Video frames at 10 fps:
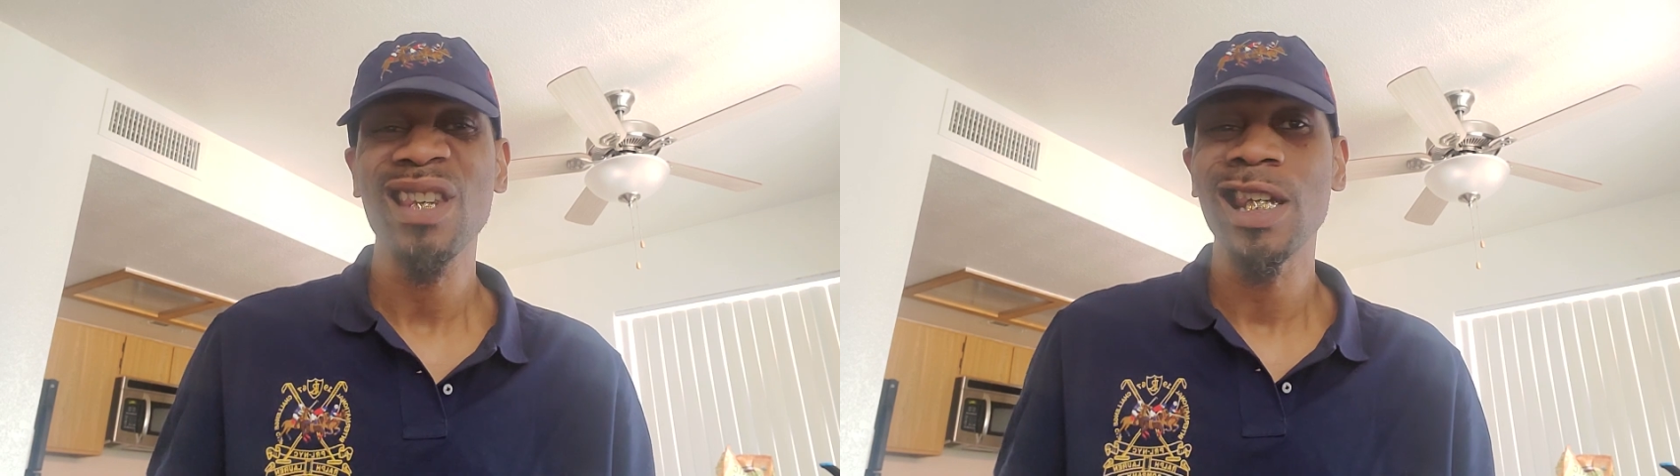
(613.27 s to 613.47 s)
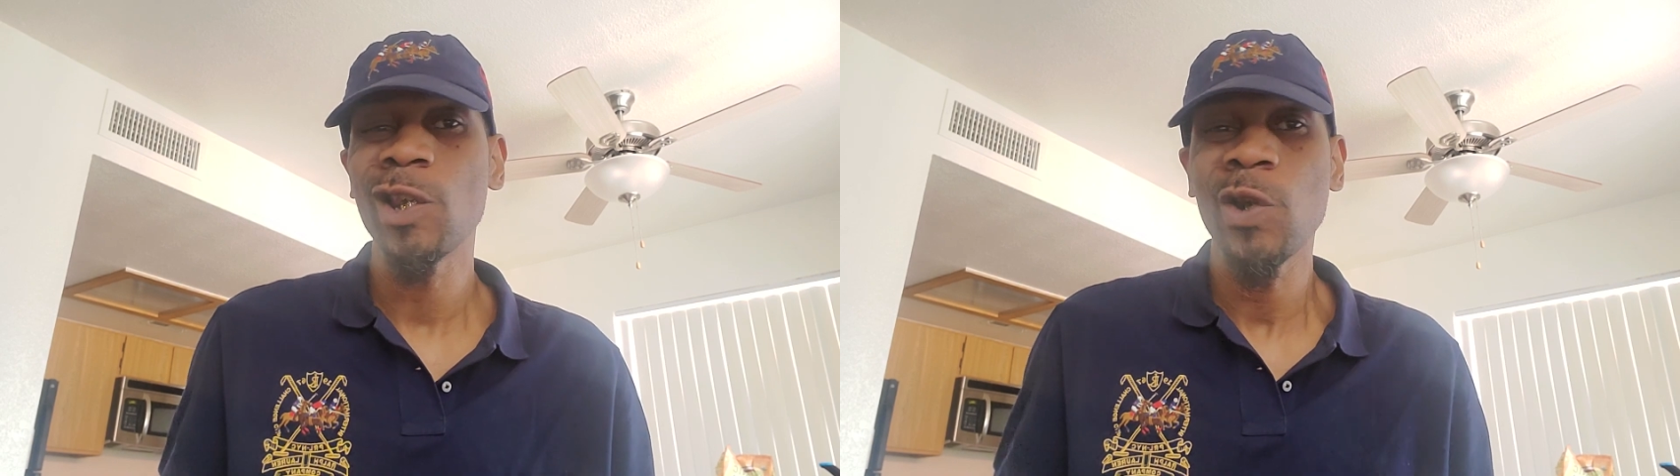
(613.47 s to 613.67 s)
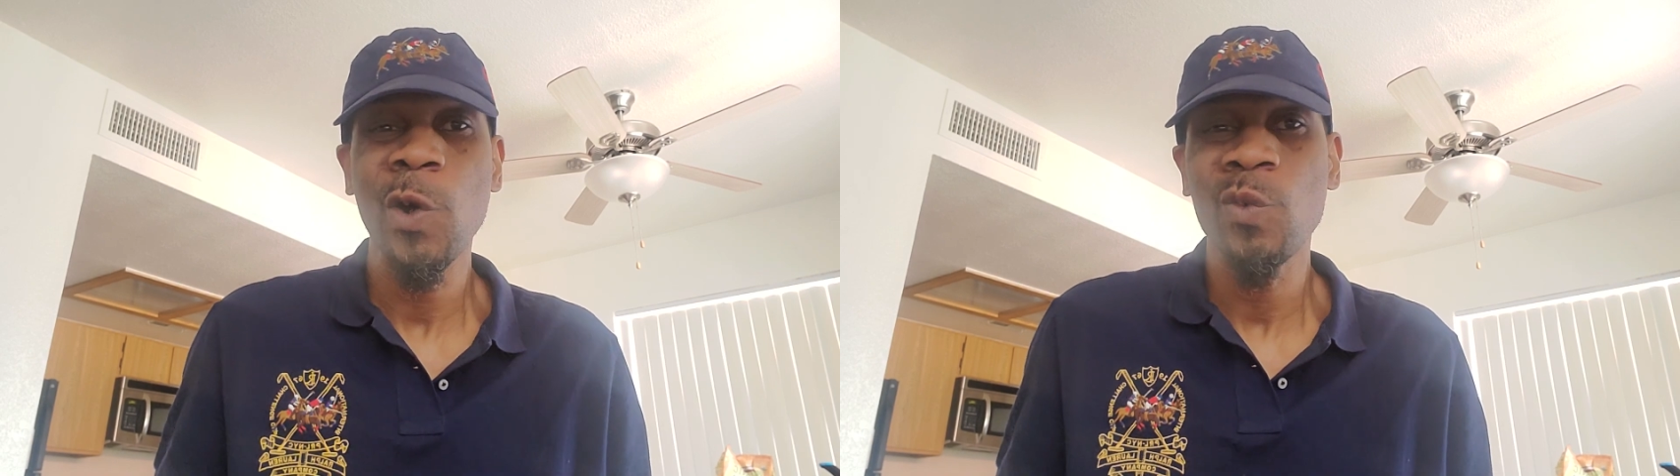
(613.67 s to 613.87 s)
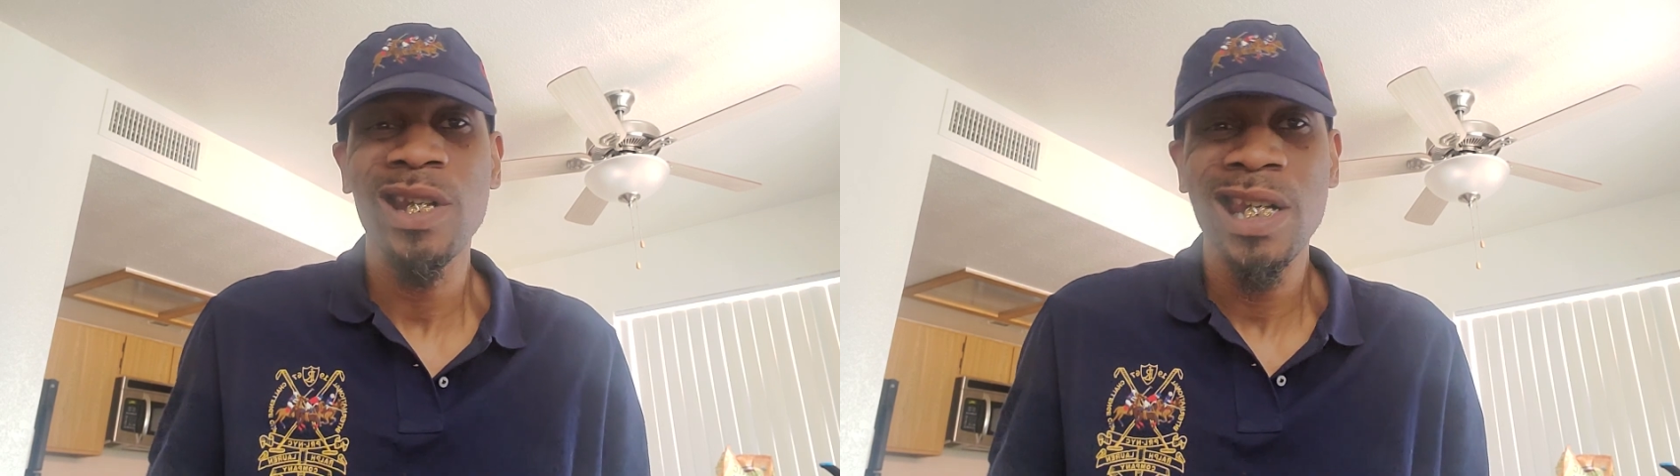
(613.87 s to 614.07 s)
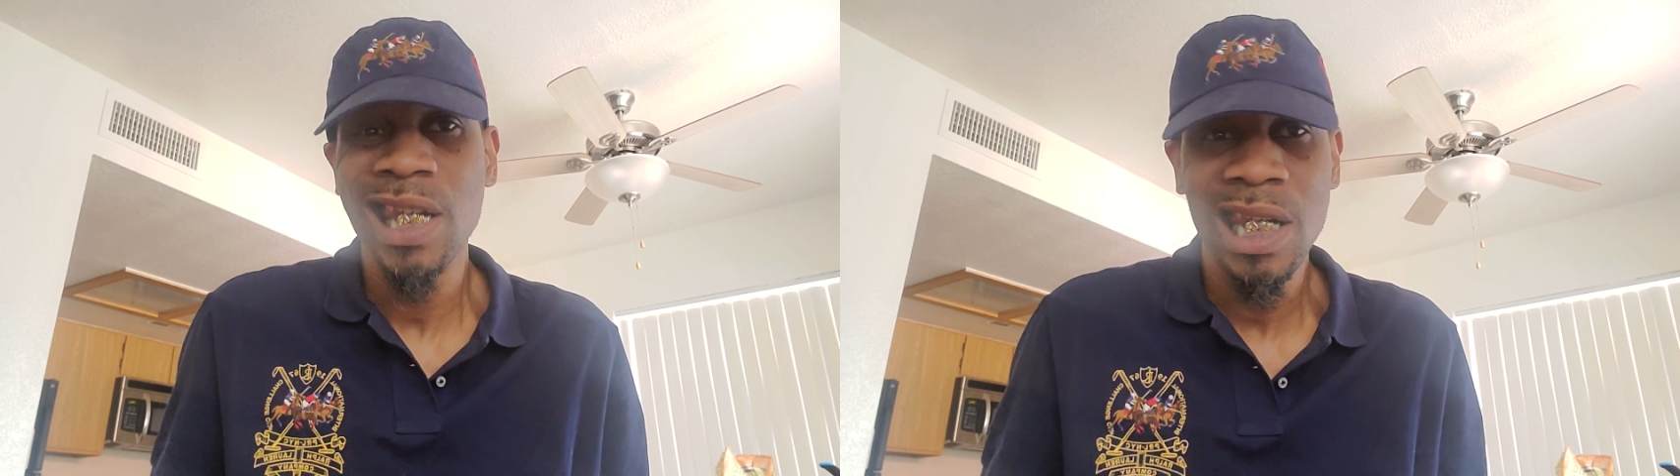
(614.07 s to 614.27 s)
You don't
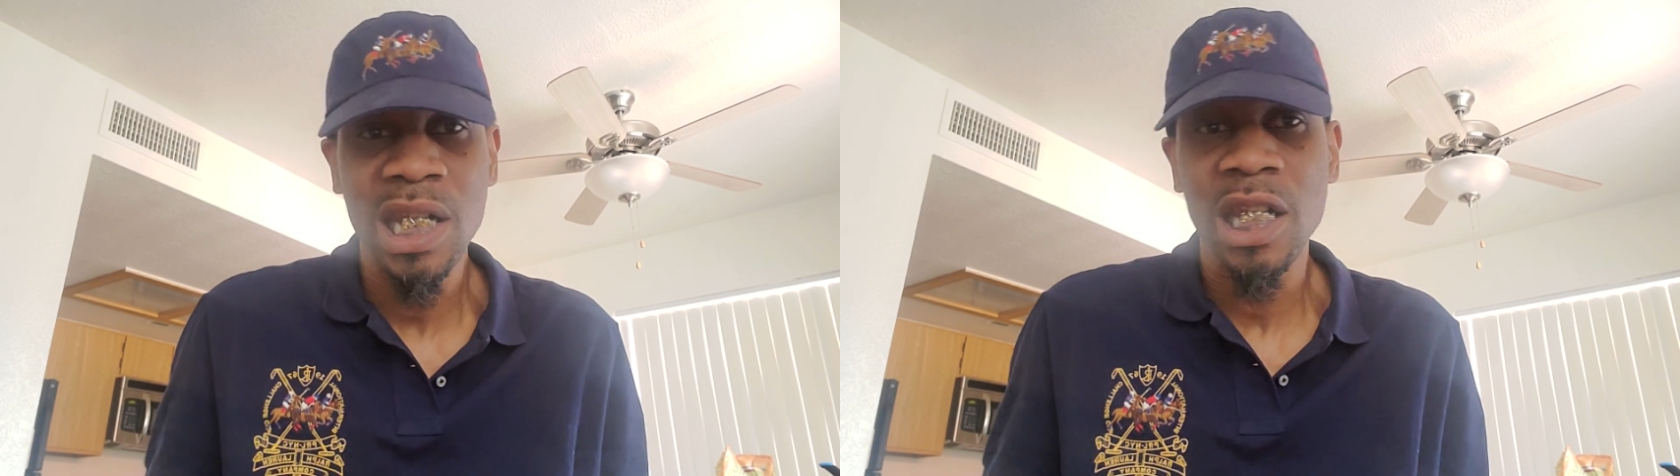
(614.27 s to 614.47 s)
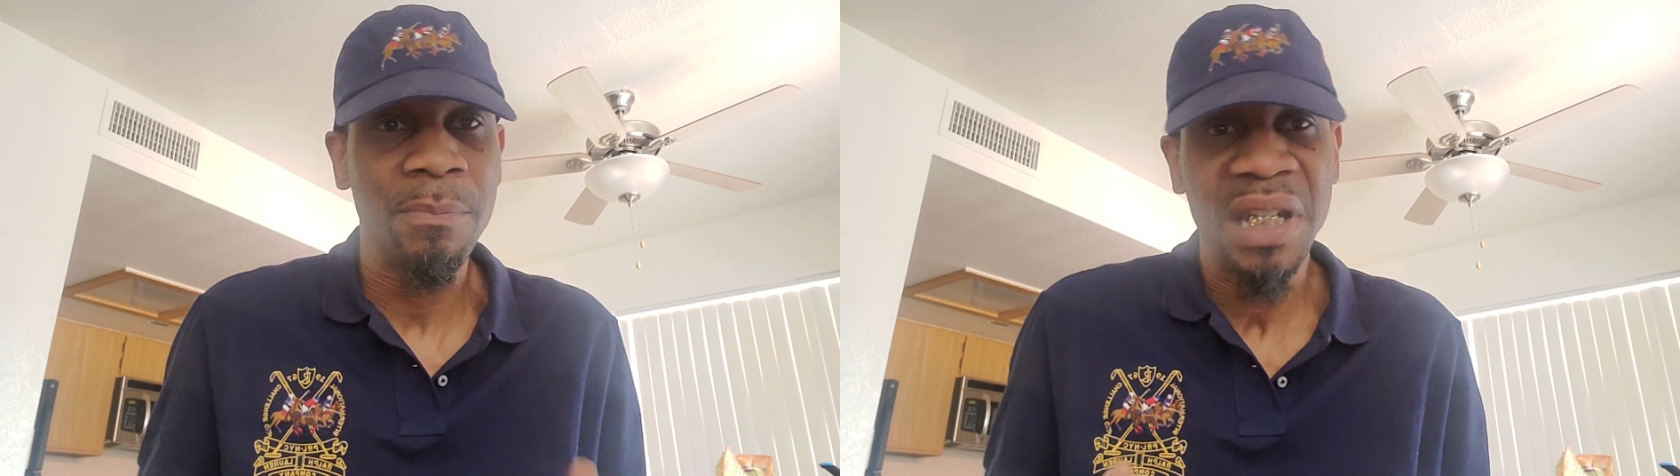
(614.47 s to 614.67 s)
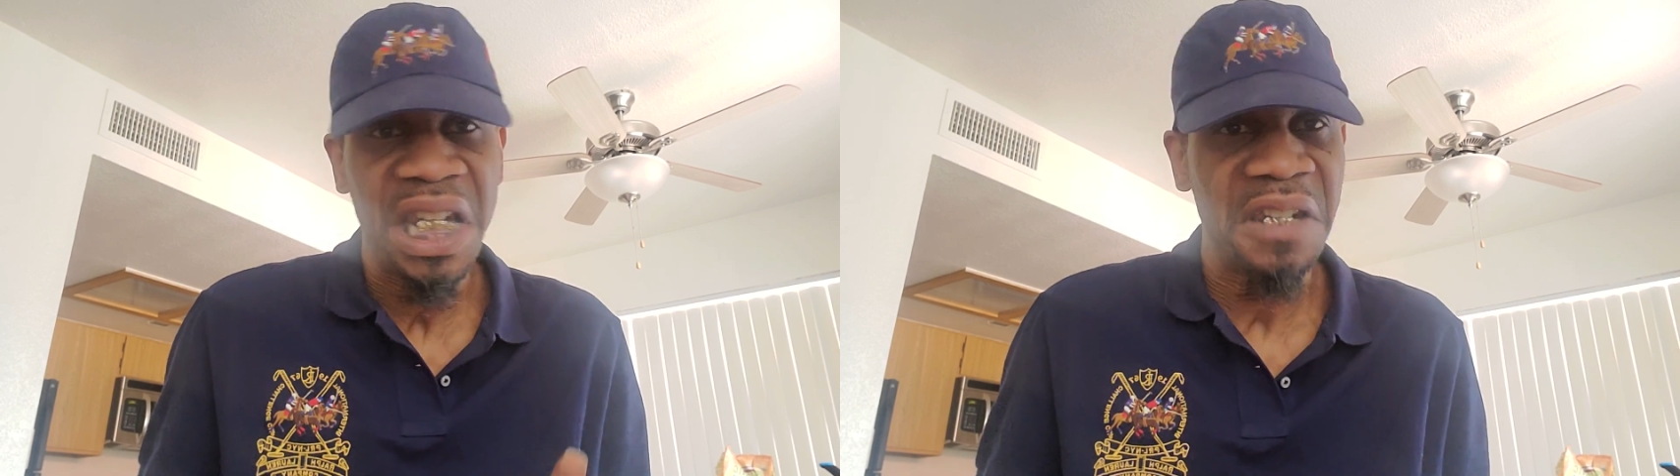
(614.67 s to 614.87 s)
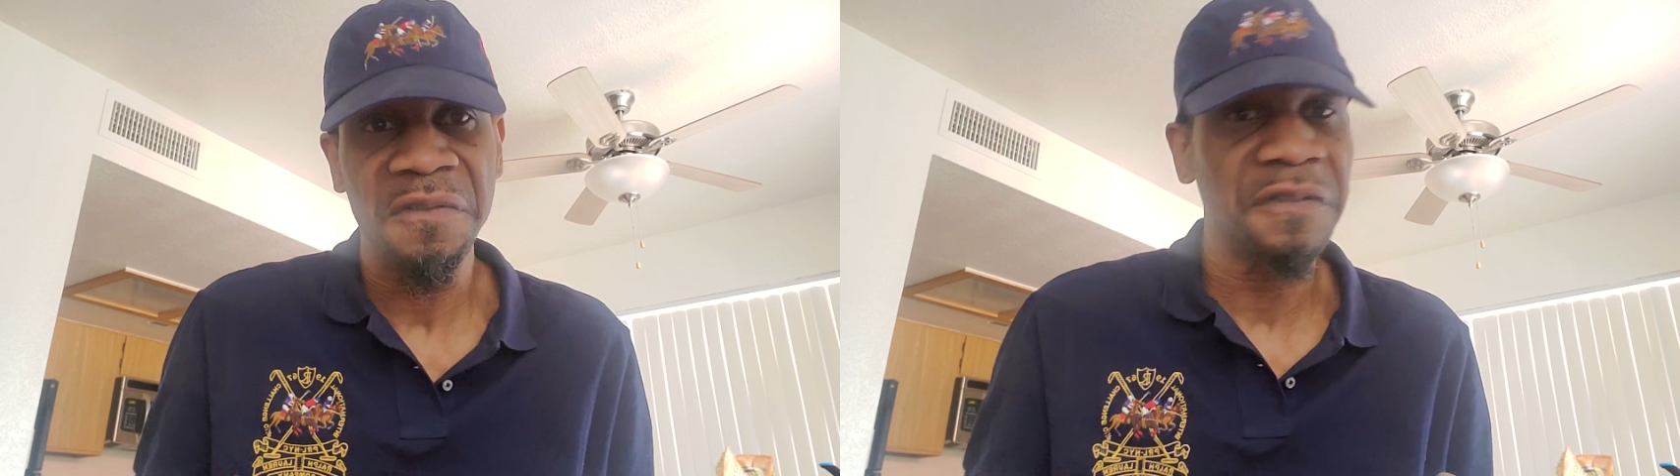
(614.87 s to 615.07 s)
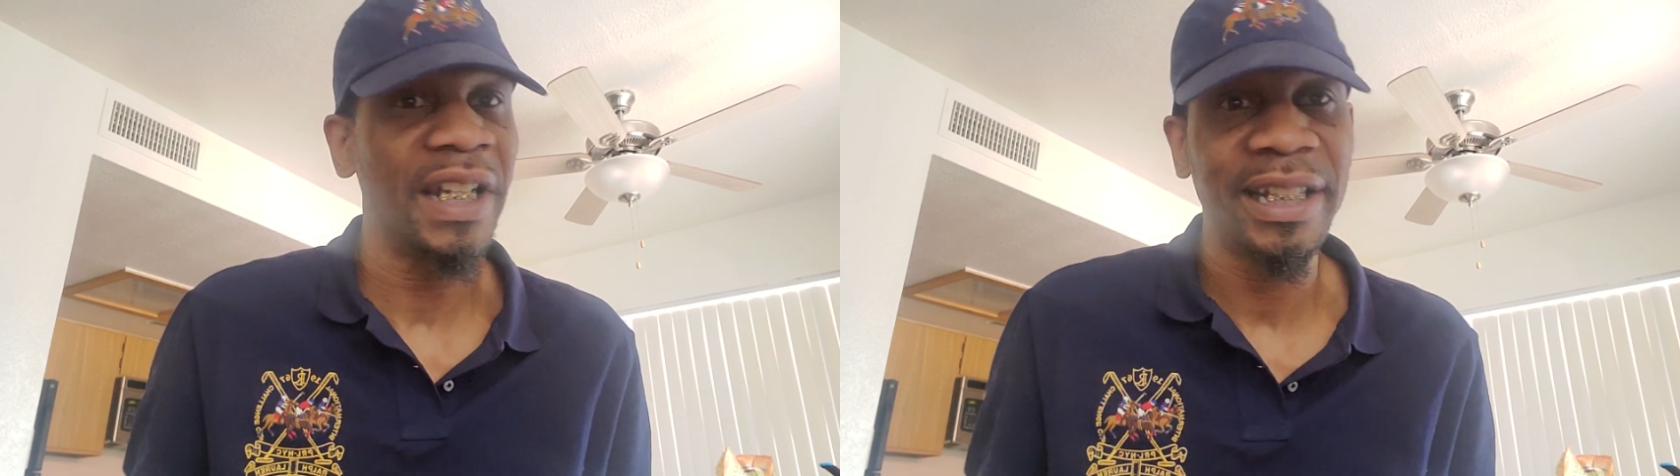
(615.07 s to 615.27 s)
need to be
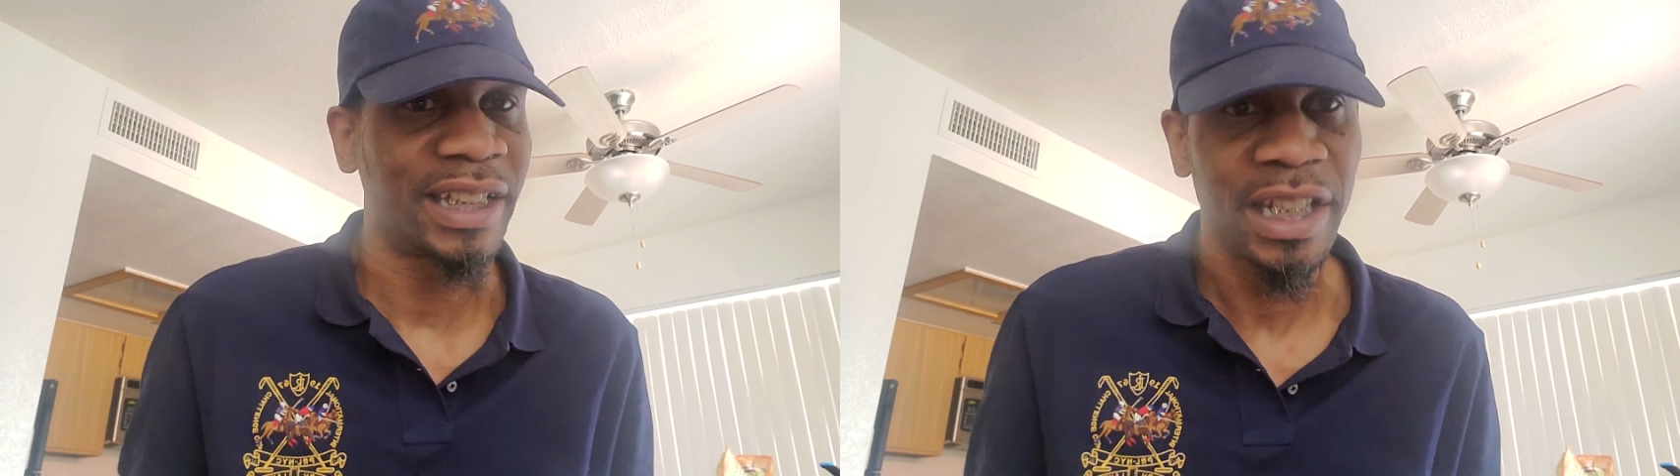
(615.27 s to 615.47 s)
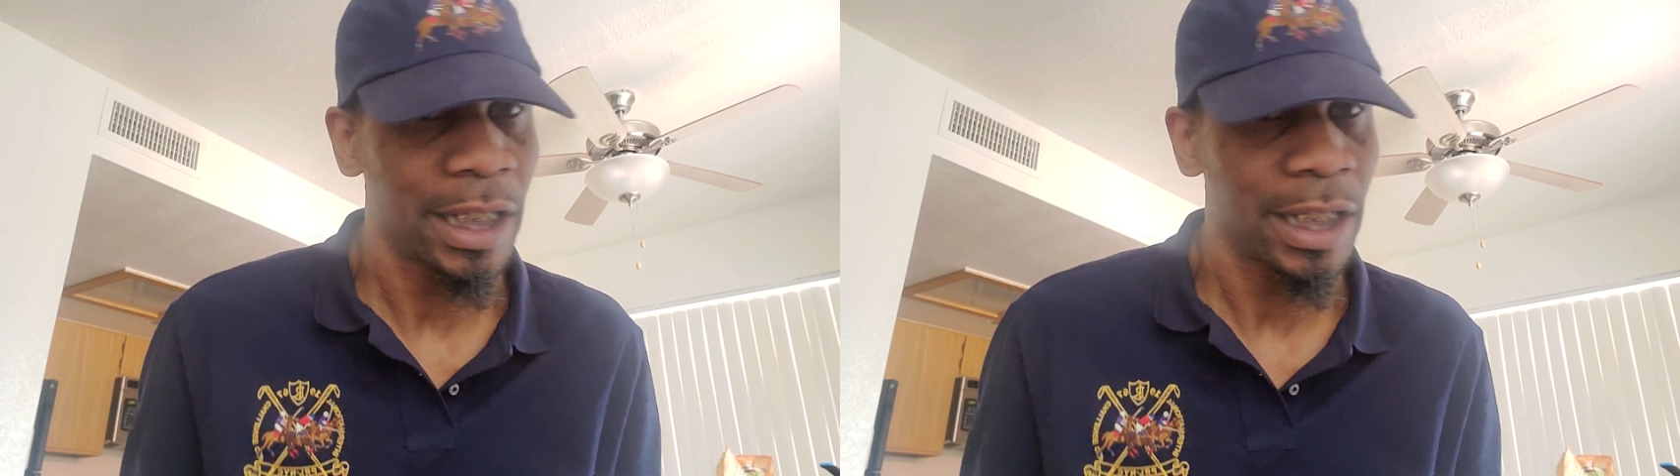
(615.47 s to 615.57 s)
inflicting